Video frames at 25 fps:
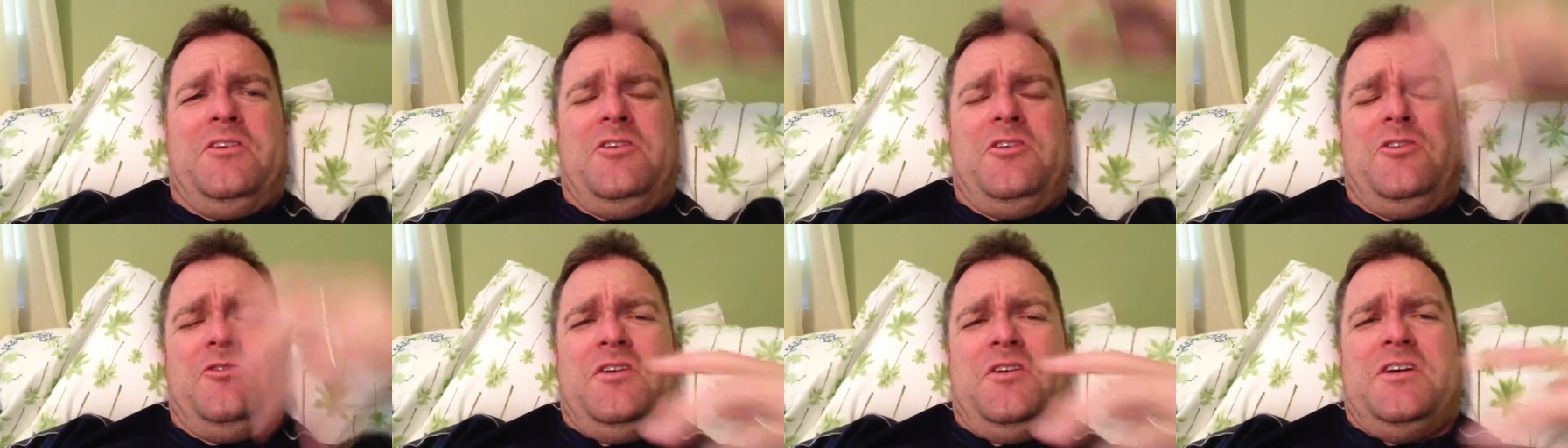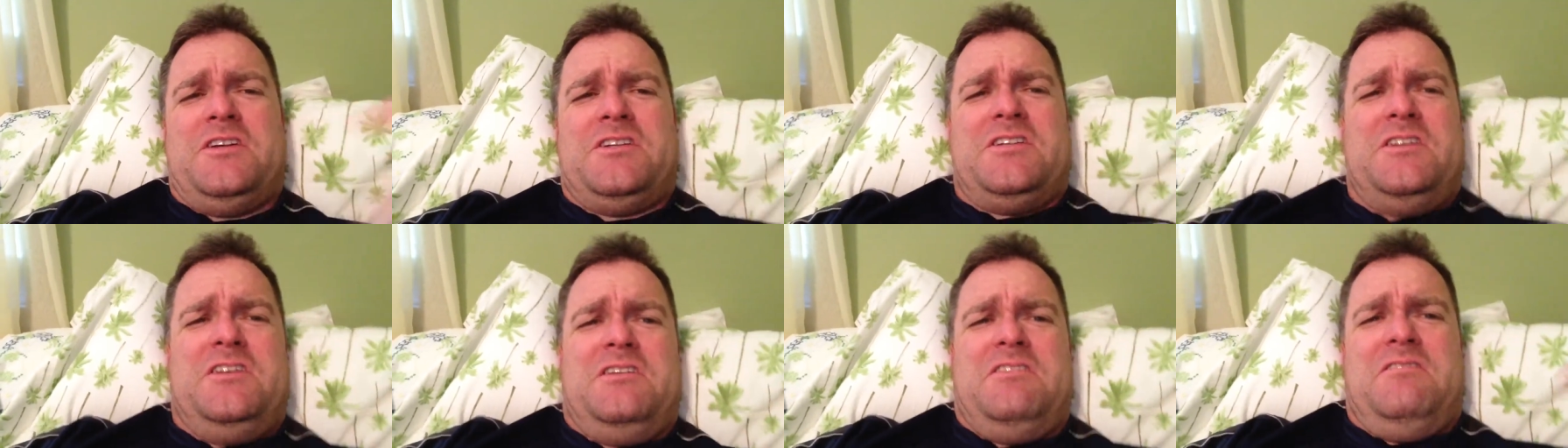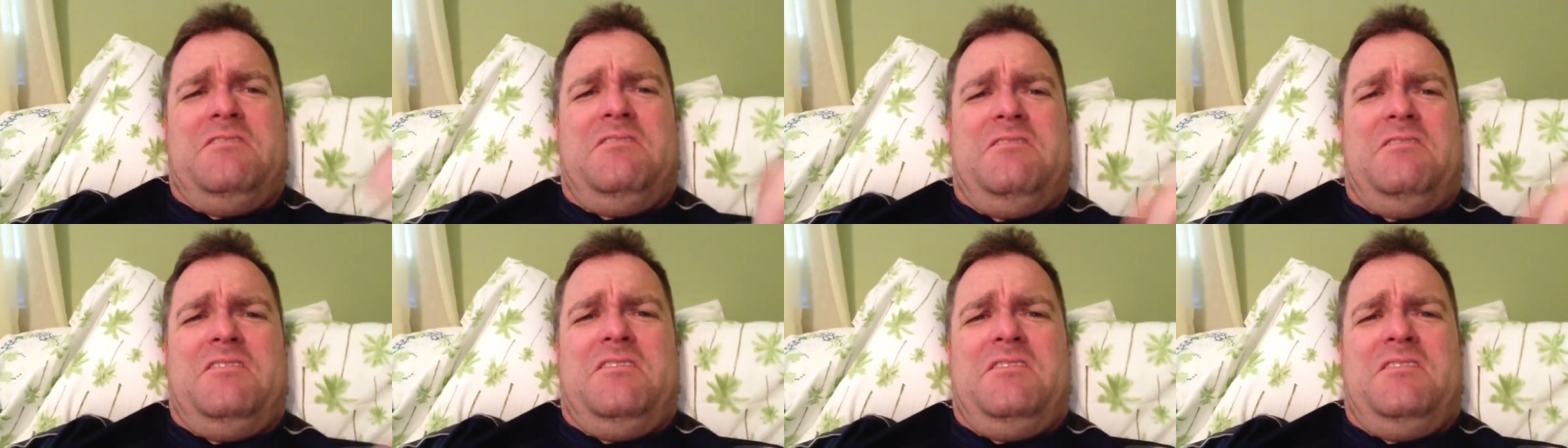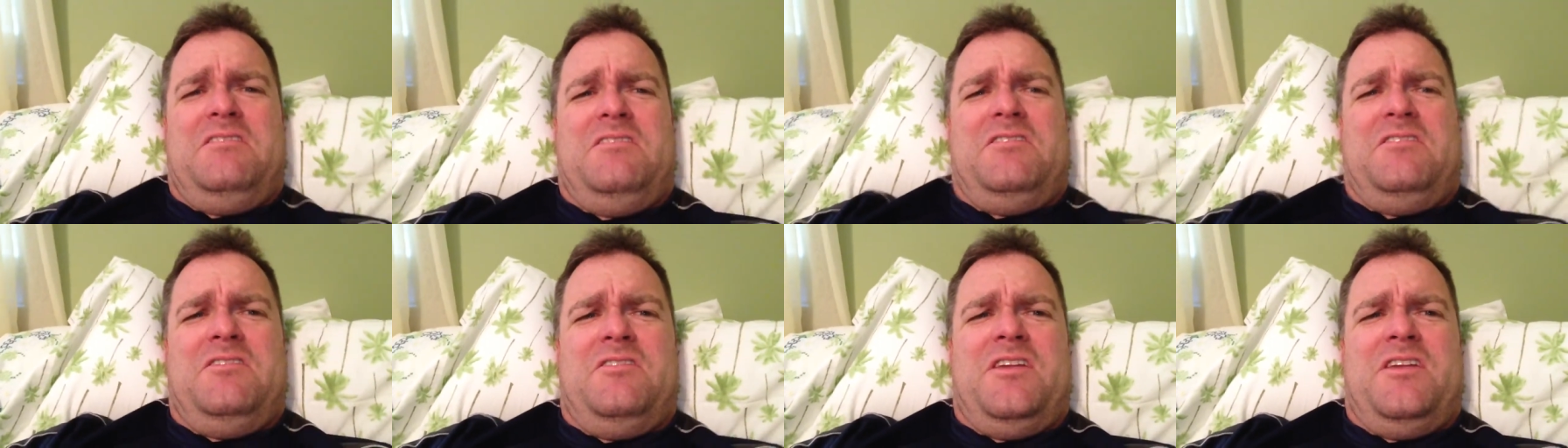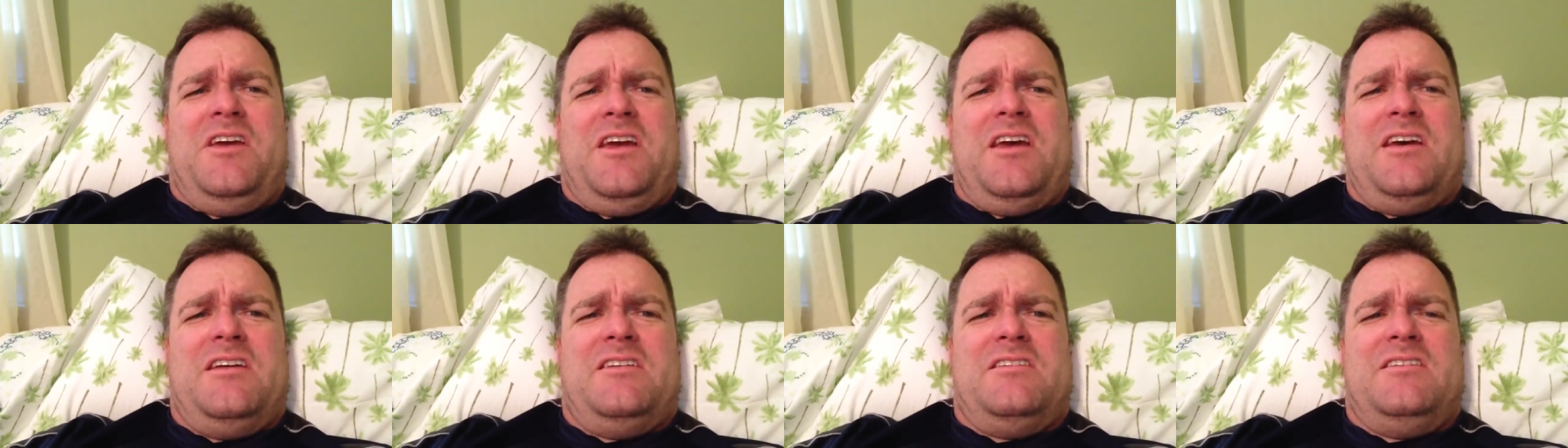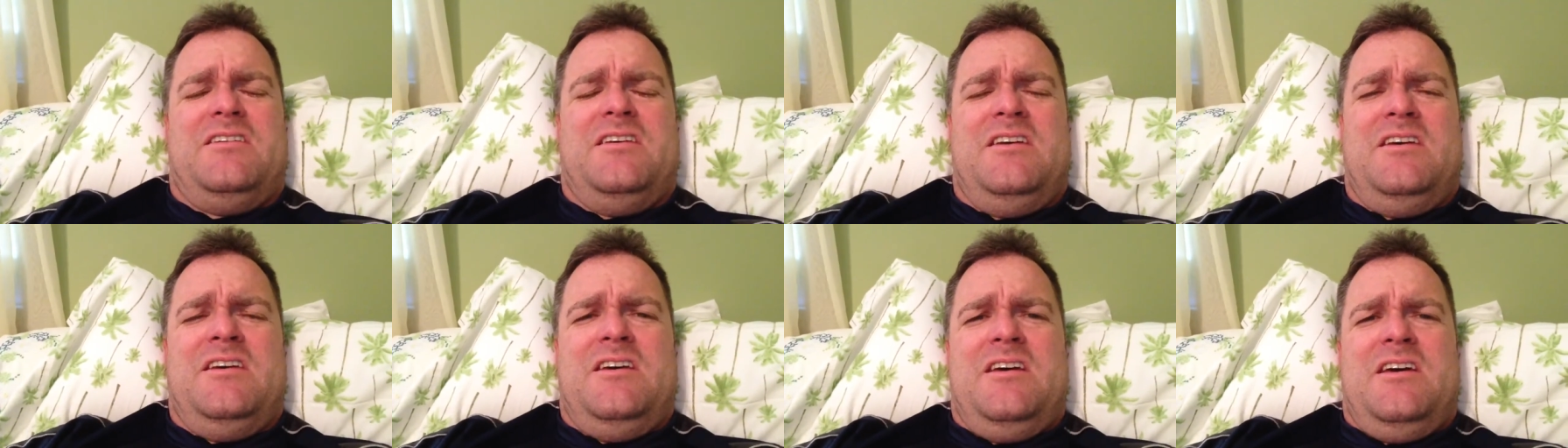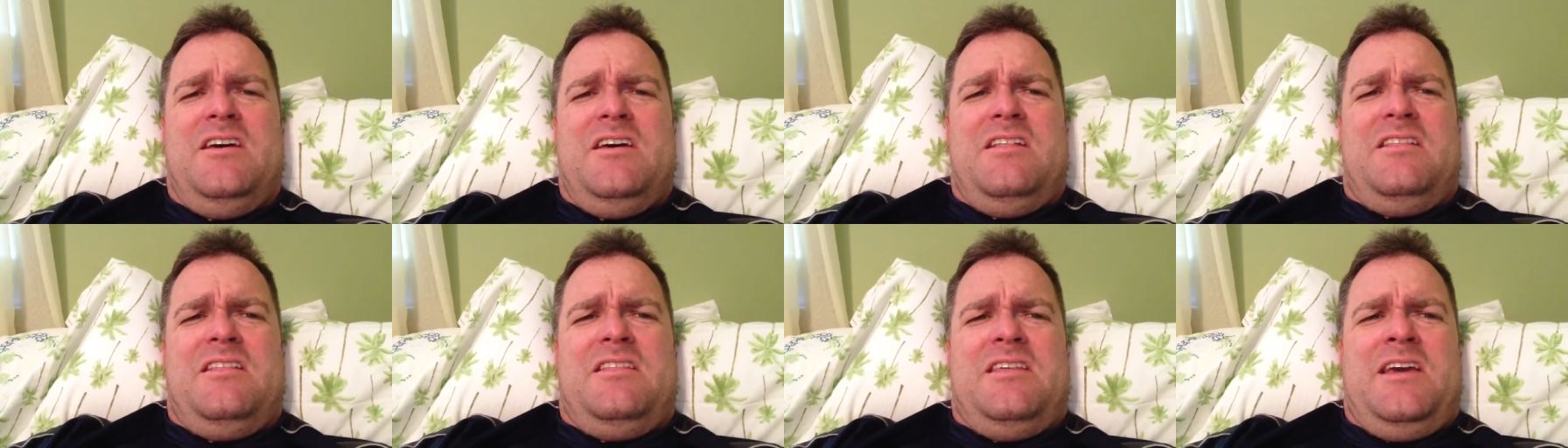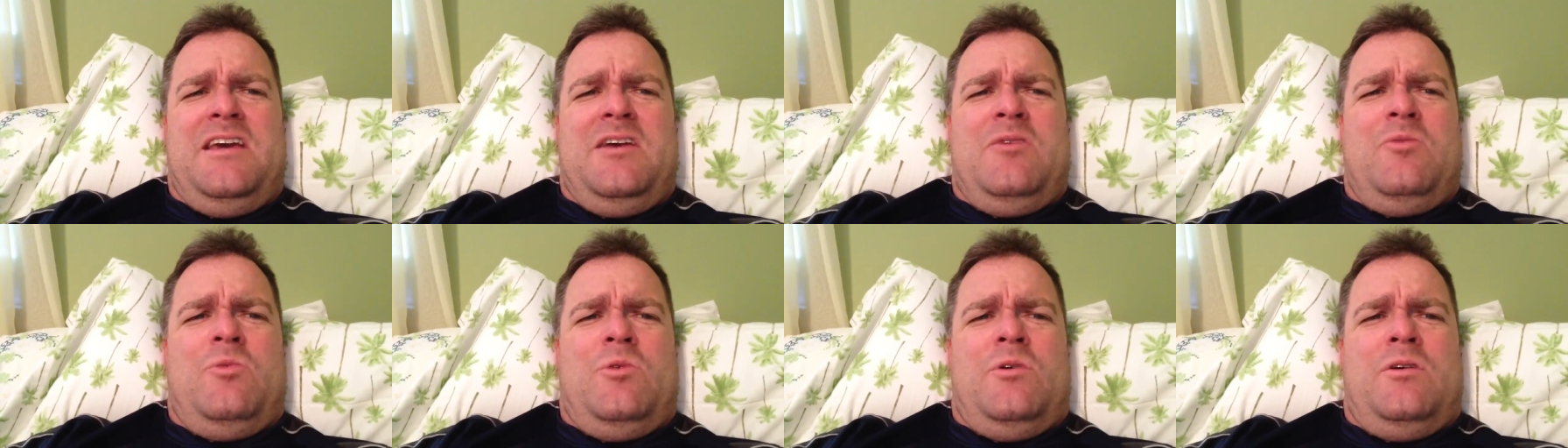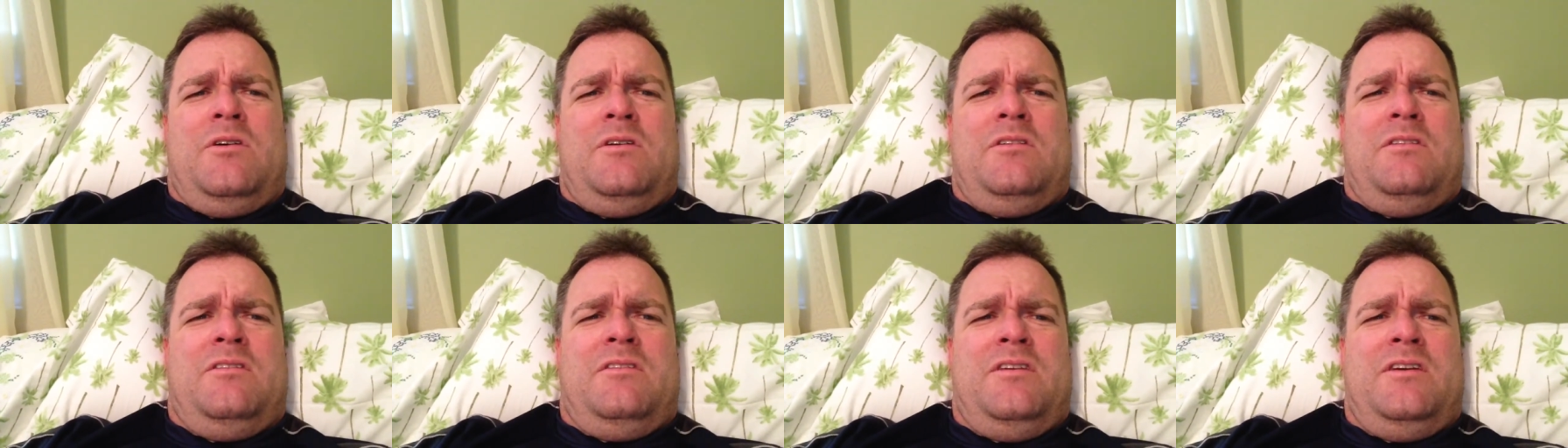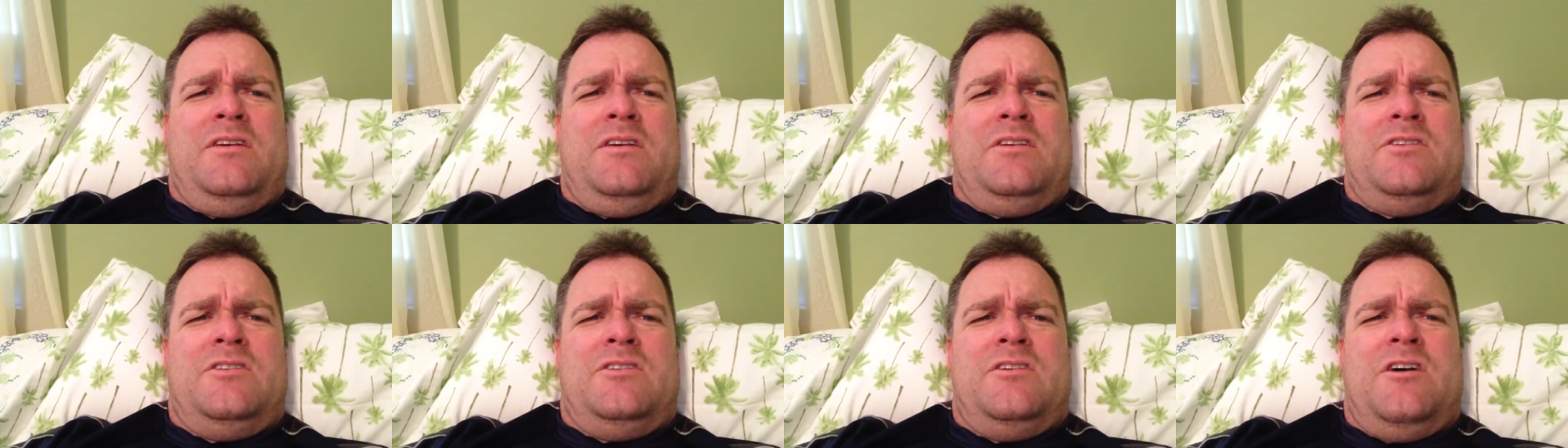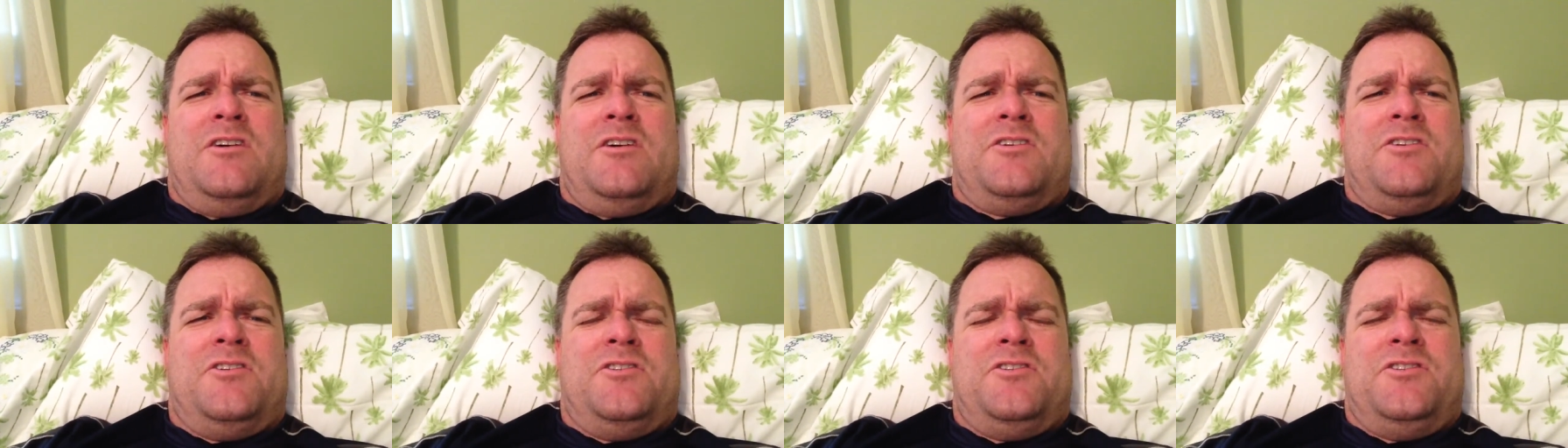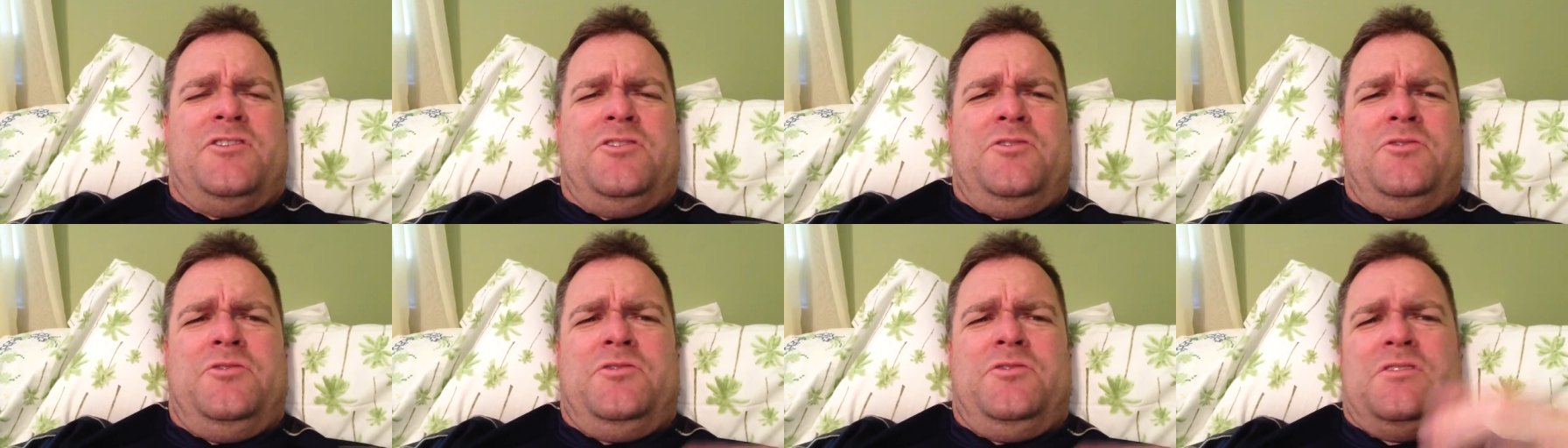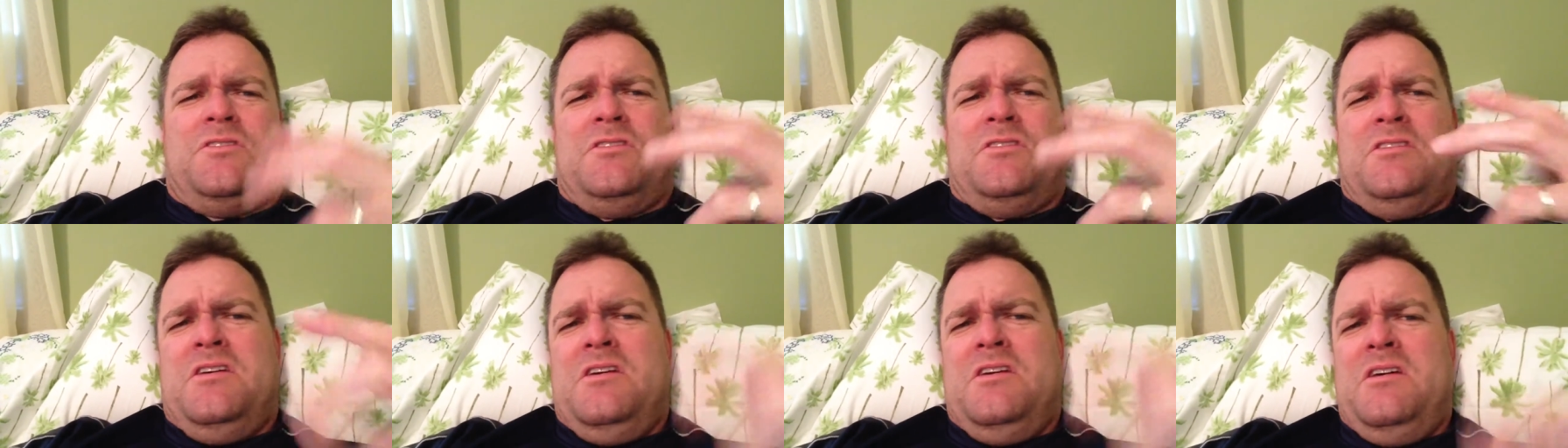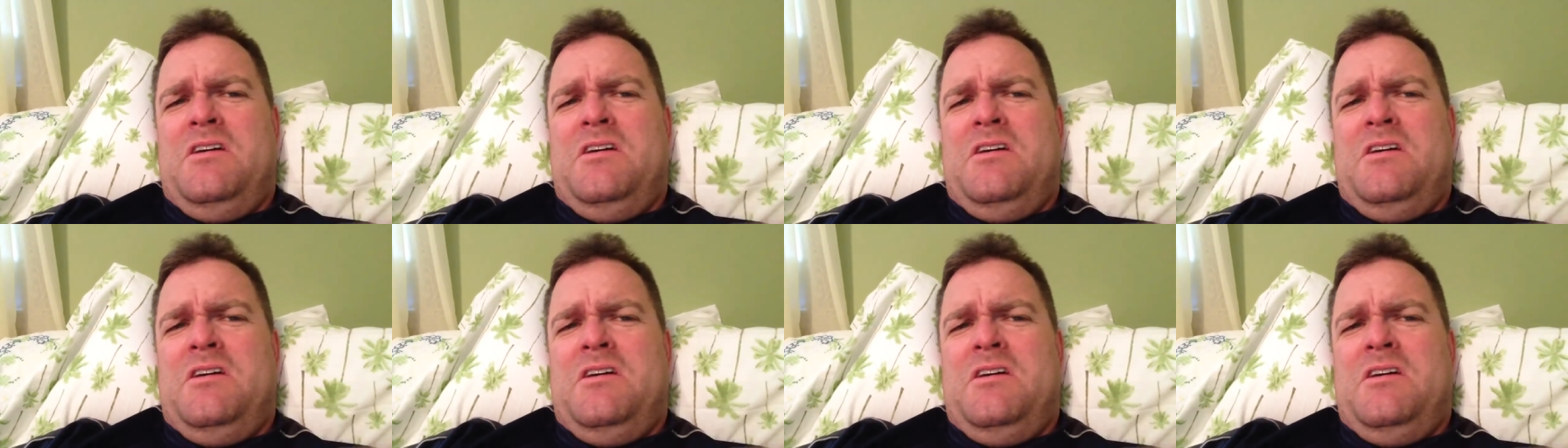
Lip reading: They're dressed in, they got thing Dr. Seuss